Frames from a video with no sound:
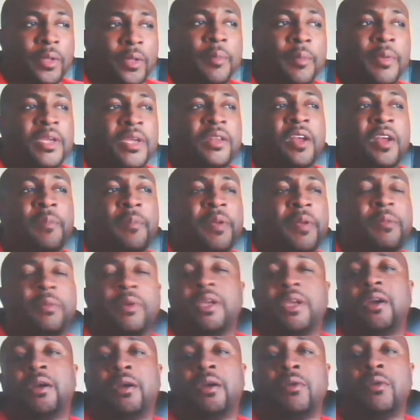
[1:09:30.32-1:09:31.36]
I mean, there are people
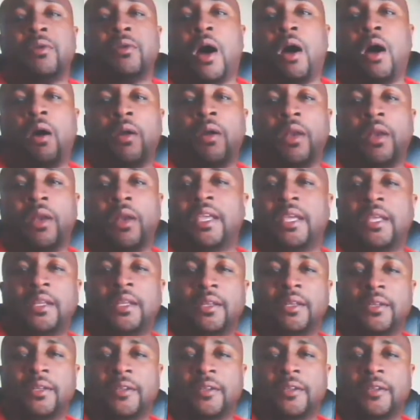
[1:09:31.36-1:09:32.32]
here who are all in.